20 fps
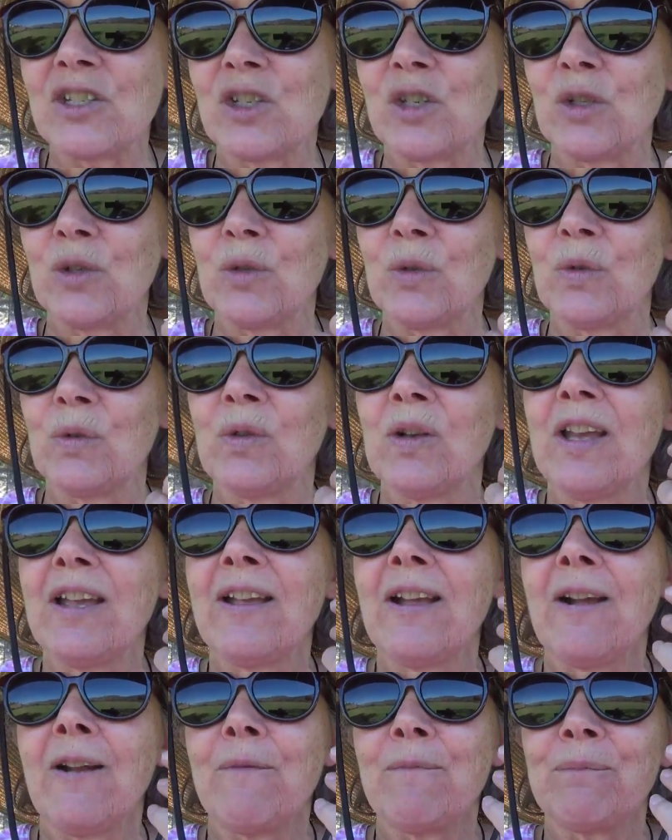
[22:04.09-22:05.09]
to,
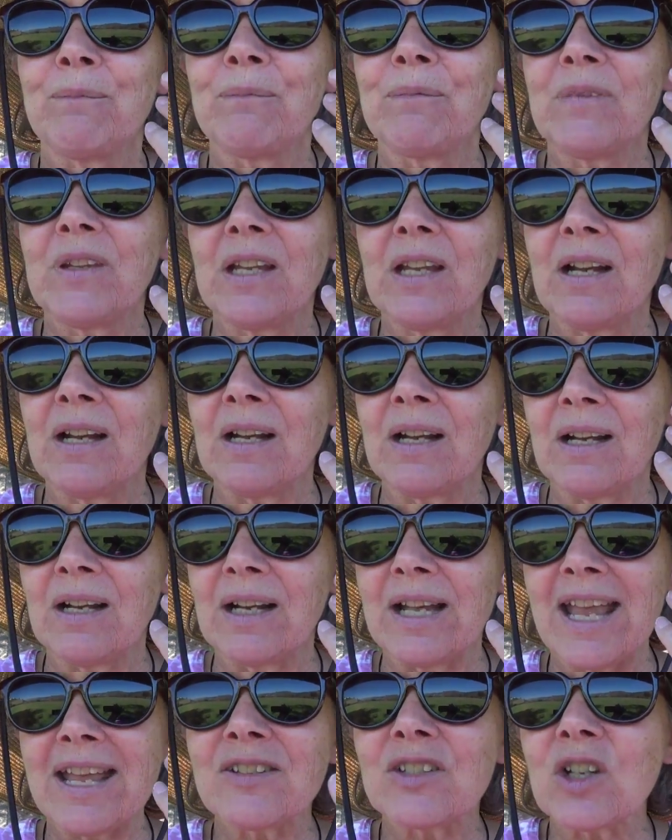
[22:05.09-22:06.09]

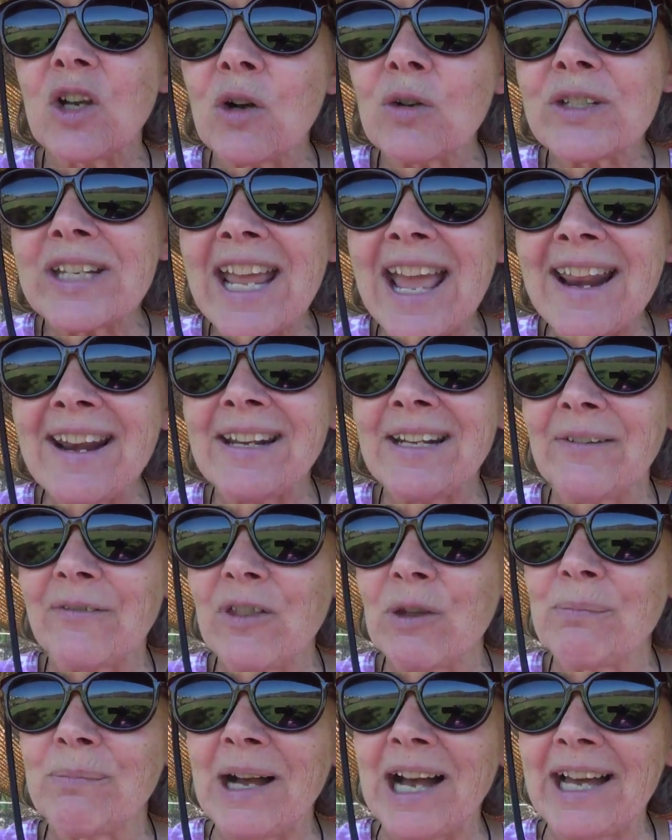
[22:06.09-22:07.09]
as co-tenant of
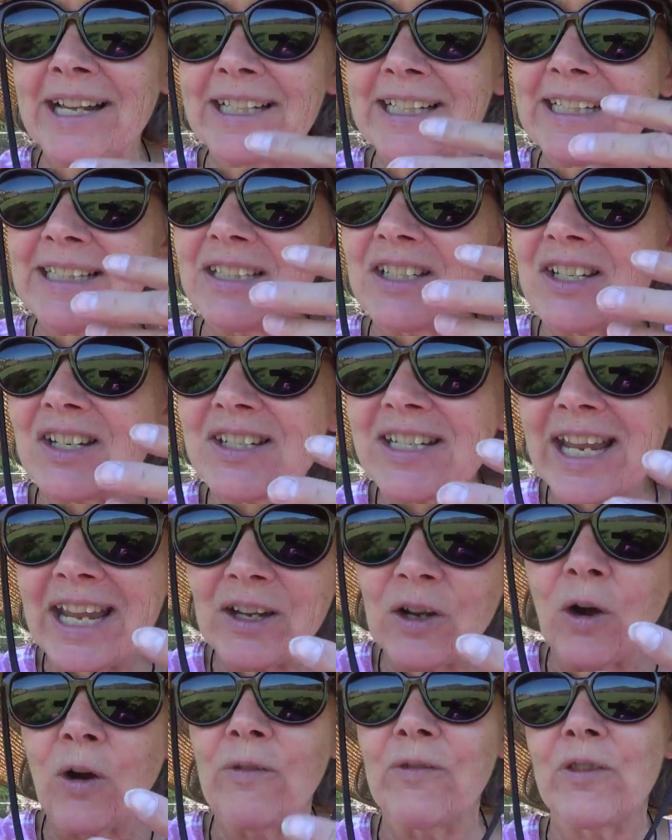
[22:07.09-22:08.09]
the body, to take
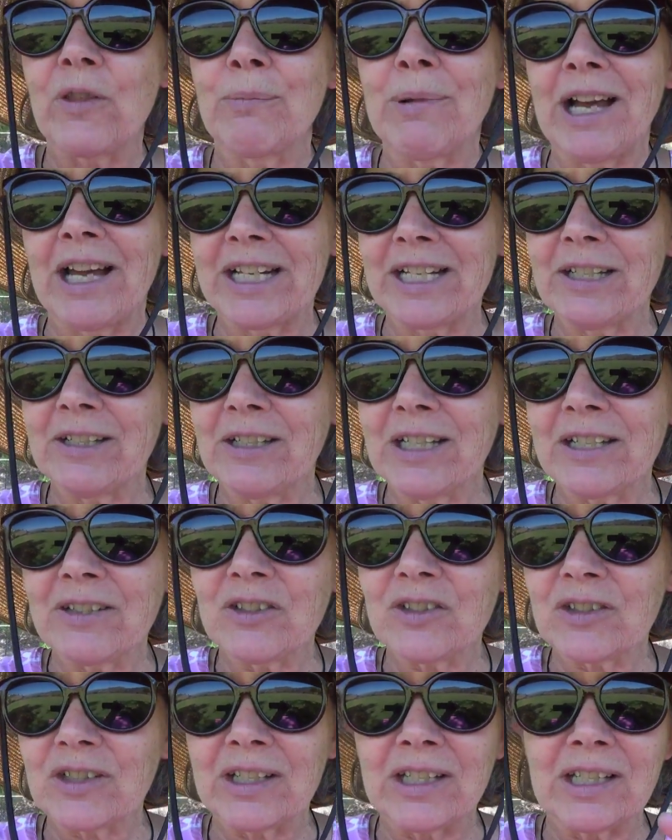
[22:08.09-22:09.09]
over the body's
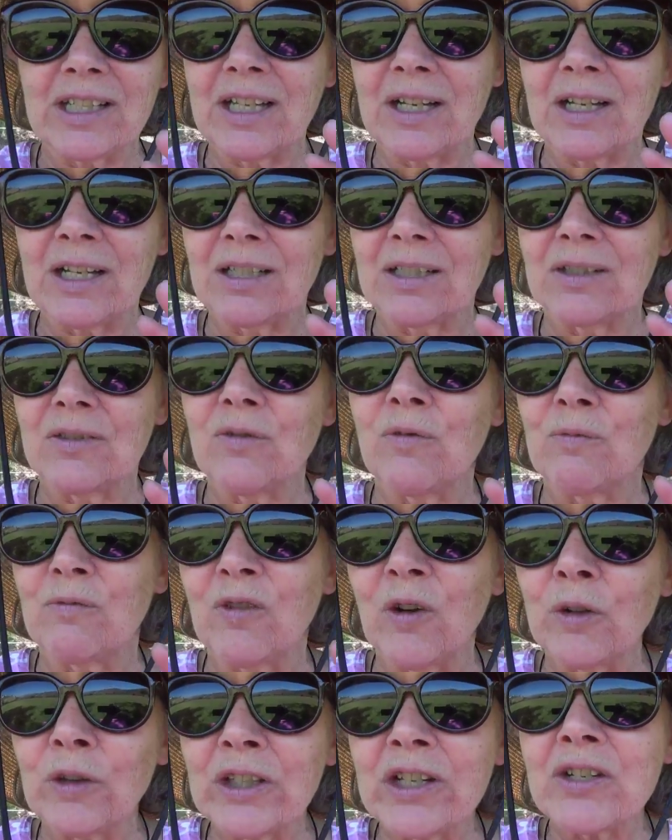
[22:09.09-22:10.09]

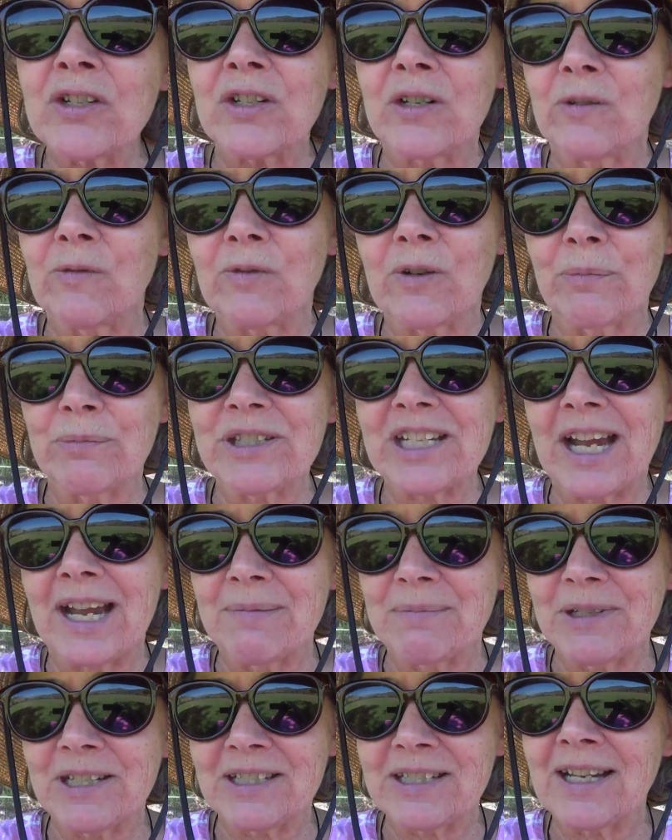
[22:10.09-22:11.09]
volition from
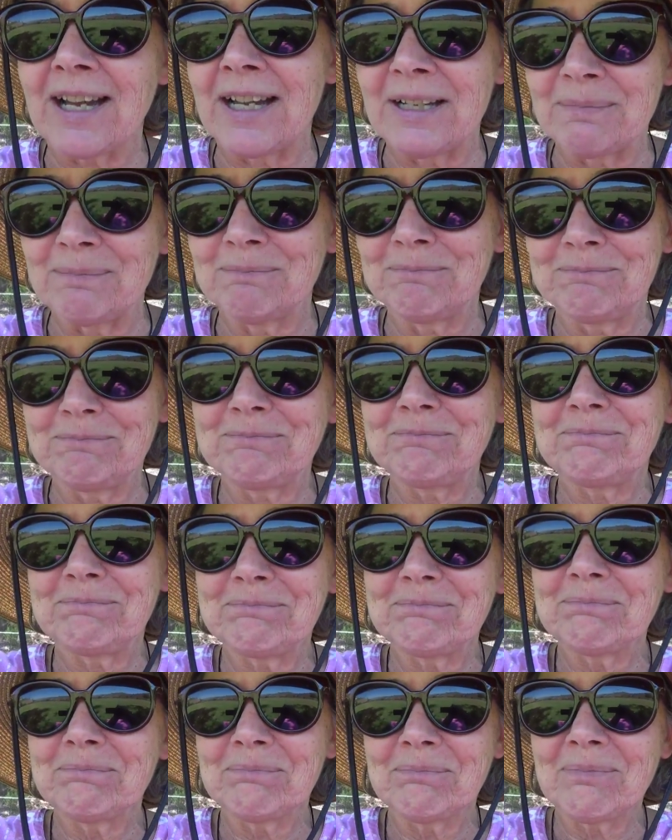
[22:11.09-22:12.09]
time to time.
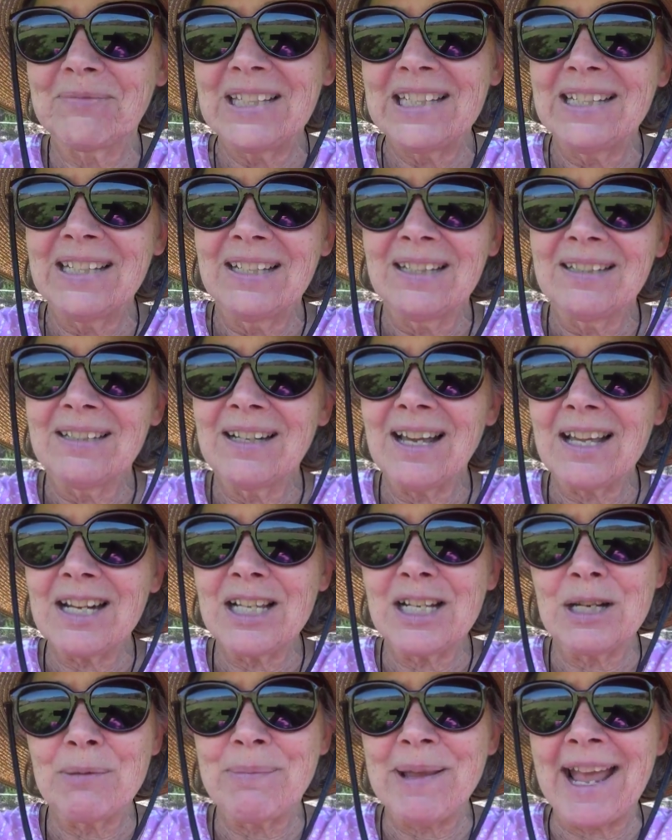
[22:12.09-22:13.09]
Not
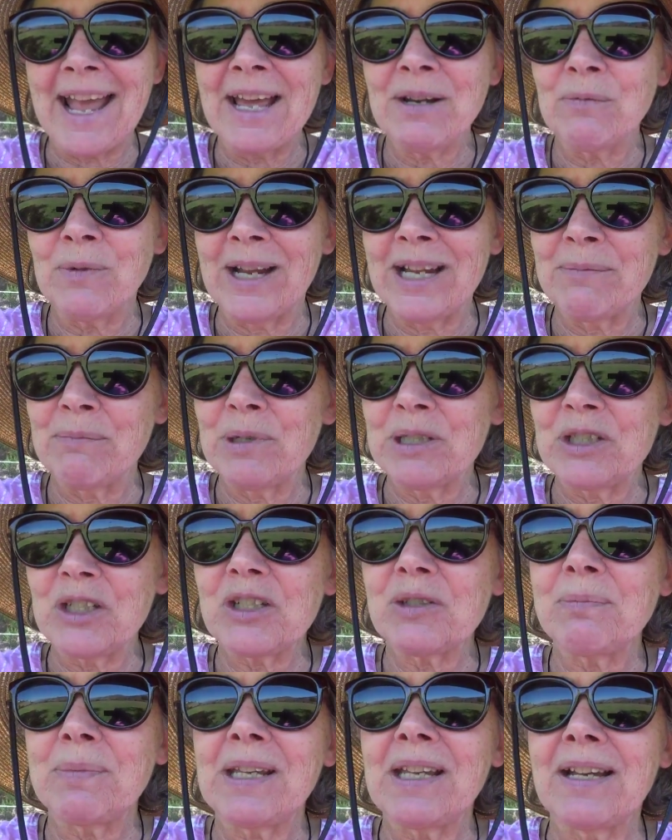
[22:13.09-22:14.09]
in a bad way, but
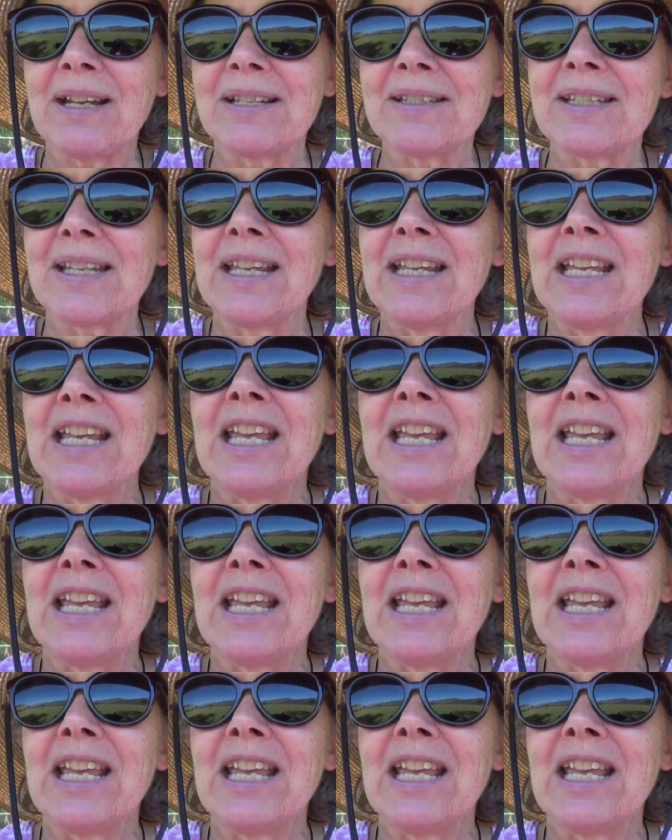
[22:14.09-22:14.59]
just because